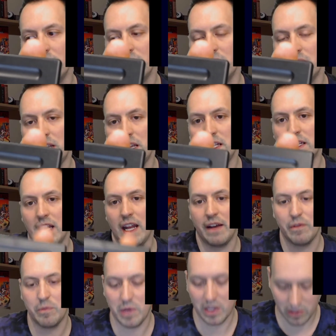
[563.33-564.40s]
he did have a
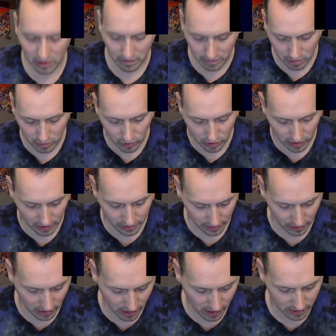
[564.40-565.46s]
picture of the board on the
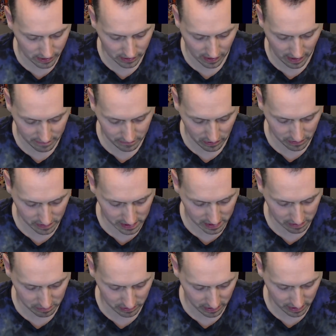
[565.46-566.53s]
cart, so I have no reason to
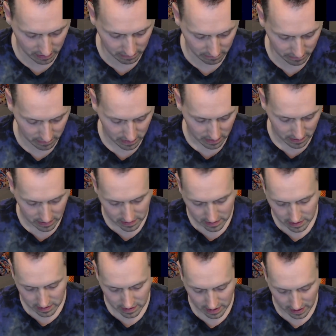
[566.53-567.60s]
believe
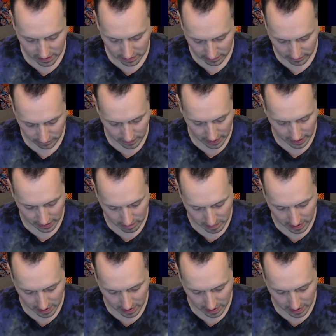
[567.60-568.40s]
that it's a fake. I mean,